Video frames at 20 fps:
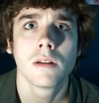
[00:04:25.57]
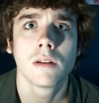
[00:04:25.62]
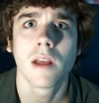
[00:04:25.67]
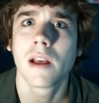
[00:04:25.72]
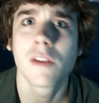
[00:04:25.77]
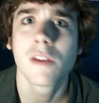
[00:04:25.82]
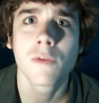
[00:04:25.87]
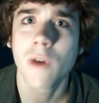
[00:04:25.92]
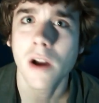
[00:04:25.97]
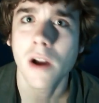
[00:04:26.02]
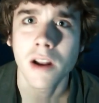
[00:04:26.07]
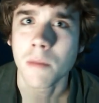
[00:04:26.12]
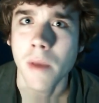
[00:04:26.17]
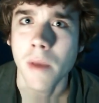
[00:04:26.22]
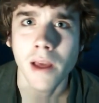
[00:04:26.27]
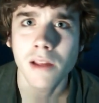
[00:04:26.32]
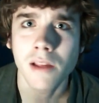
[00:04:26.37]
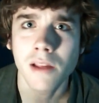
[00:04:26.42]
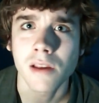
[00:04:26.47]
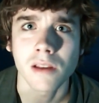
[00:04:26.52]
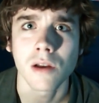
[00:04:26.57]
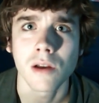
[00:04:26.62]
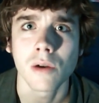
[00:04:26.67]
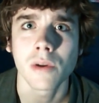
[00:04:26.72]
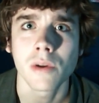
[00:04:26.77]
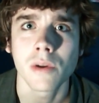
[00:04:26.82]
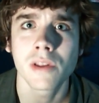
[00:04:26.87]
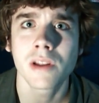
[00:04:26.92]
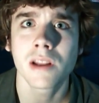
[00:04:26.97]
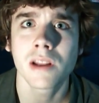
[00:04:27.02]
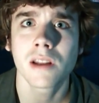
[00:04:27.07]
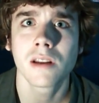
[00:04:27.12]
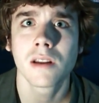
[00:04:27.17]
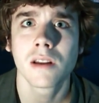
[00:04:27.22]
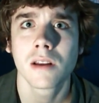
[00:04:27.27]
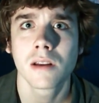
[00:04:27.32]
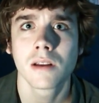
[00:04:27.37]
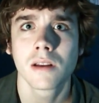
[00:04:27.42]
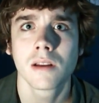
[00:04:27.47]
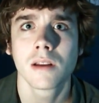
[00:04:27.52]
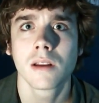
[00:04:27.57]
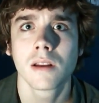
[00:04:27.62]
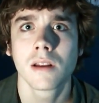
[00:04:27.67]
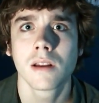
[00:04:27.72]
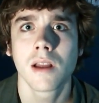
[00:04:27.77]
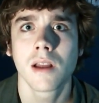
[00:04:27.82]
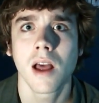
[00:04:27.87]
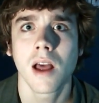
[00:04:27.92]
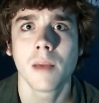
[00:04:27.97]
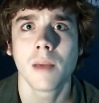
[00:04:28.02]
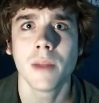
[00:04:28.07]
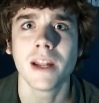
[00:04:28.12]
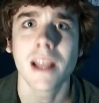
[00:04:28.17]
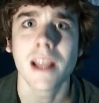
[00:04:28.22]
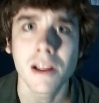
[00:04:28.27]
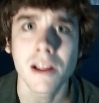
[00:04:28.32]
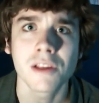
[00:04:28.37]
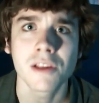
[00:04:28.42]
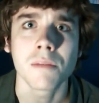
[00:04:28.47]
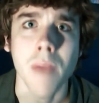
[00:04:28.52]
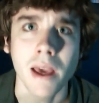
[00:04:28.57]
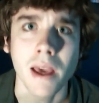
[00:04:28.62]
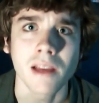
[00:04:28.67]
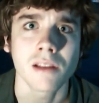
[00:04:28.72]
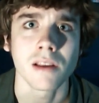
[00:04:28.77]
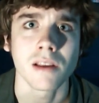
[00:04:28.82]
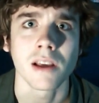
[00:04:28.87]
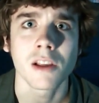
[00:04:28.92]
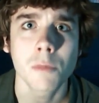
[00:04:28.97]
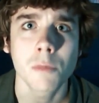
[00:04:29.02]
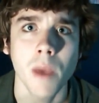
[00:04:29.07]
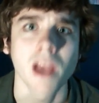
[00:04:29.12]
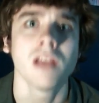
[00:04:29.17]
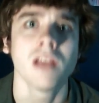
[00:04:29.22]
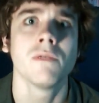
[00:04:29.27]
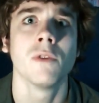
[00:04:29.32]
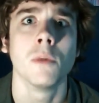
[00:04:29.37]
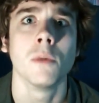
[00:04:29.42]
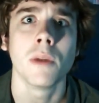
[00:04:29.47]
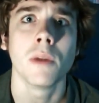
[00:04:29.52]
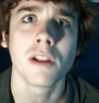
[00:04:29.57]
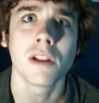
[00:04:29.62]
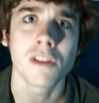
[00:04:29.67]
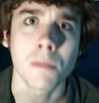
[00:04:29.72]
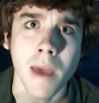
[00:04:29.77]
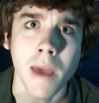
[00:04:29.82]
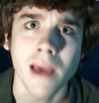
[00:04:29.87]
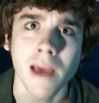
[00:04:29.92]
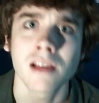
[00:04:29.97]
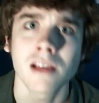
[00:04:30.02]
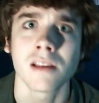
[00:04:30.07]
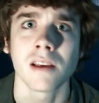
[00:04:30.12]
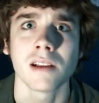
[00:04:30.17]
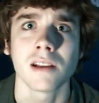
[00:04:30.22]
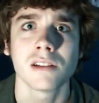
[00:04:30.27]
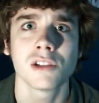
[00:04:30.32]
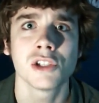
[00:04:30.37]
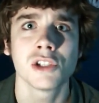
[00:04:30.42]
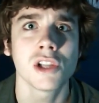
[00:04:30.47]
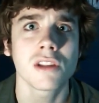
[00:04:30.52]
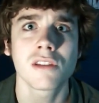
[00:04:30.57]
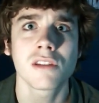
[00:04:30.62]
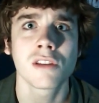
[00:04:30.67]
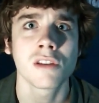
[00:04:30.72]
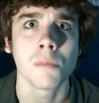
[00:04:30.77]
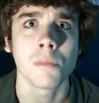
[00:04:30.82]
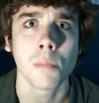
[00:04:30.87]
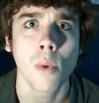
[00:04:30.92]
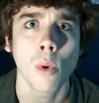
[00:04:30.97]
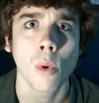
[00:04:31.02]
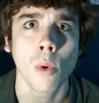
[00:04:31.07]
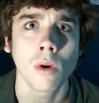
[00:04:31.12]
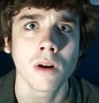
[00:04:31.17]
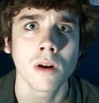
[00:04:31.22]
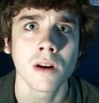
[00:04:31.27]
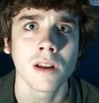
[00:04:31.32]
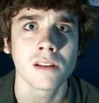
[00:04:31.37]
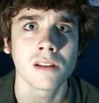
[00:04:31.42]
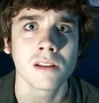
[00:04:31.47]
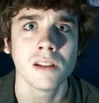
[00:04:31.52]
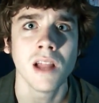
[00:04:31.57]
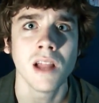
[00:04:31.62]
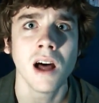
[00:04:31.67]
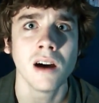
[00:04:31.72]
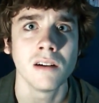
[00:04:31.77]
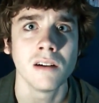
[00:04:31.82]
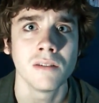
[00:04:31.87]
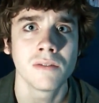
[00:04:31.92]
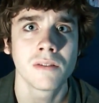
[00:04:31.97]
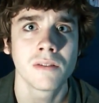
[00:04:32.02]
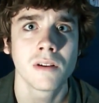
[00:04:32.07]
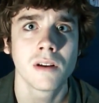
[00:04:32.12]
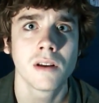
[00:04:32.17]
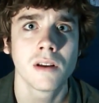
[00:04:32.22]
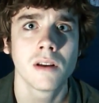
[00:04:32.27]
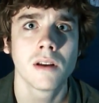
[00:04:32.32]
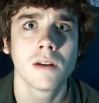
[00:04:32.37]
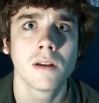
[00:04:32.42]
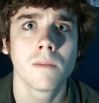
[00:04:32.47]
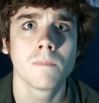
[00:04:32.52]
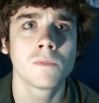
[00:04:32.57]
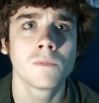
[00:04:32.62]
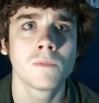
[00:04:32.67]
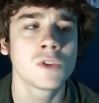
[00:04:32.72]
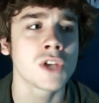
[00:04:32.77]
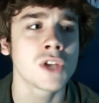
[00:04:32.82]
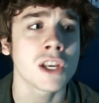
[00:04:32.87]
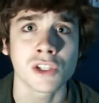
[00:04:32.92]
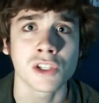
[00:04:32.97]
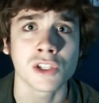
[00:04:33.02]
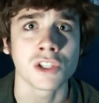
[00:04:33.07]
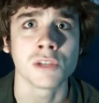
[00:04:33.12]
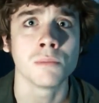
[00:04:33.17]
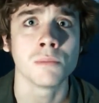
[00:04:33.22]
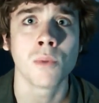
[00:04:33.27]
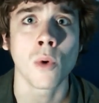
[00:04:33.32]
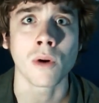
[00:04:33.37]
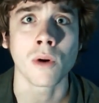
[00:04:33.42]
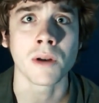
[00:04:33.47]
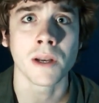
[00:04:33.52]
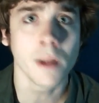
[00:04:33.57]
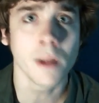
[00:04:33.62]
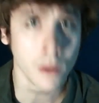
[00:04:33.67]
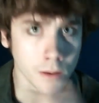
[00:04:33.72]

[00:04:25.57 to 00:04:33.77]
That it's fucking amazing, though, isn't it? I mean, it is amazing. It's painful, but it's amazing. It's just as important as love. Just as important.